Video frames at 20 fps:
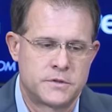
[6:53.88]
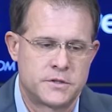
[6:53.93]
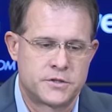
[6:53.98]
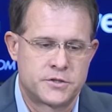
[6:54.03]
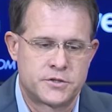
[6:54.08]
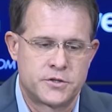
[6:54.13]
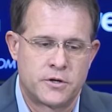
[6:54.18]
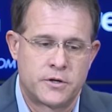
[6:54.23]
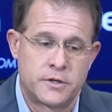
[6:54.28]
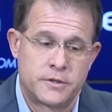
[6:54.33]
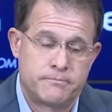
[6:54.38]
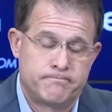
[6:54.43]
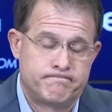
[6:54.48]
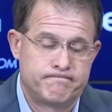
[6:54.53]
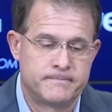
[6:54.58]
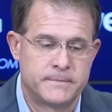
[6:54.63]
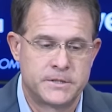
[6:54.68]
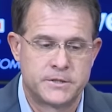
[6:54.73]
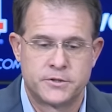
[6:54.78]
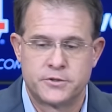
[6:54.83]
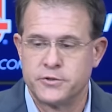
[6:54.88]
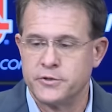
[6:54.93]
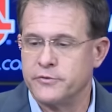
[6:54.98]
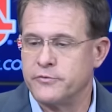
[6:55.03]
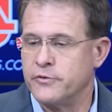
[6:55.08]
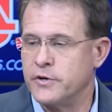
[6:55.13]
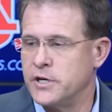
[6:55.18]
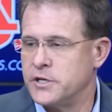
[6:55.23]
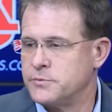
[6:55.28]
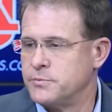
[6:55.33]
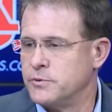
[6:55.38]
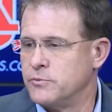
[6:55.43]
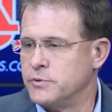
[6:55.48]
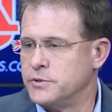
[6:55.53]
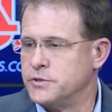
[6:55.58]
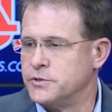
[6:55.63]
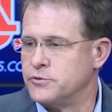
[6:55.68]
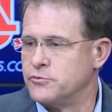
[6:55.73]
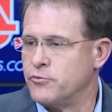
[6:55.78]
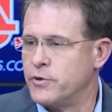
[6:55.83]
start as a true freshman,
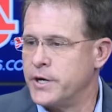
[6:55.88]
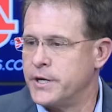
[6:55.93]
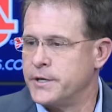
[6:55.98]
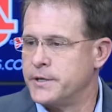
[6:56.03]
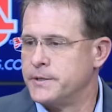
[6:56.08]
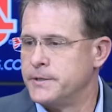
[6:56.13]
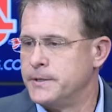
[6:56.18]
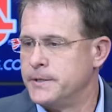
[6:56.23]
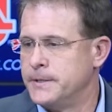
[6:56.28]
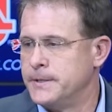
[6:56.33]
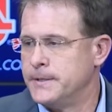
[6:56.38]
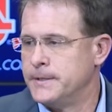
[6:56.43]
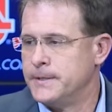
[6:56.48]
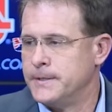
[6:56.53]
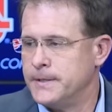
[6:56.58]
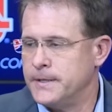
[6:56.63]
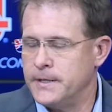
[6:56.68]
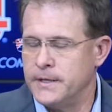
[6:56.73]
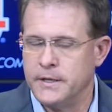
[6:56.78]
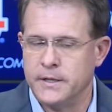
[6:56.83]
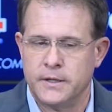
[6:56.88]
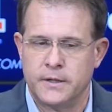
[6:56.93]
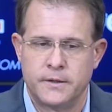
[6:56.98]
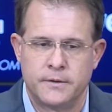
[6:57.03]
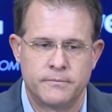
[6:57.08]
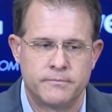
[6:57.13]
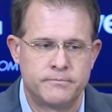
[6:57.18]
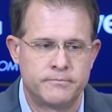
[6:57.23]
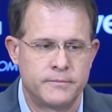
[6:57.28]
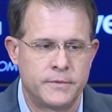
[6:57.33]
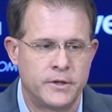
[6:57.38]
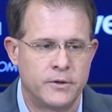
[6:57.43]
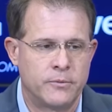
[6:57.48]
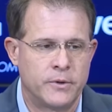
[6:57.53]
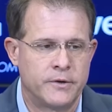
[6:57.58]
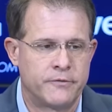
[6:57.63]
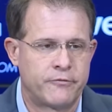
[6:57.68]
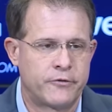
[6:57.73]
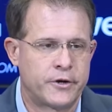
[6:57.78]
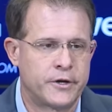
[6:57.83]
which is rare, you know,
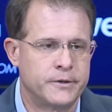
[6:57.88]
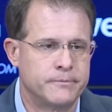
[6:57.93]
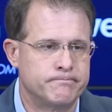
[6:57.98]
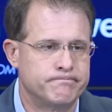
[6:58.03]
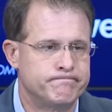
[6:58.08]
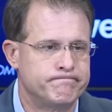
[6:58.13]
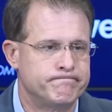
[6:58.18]
up front.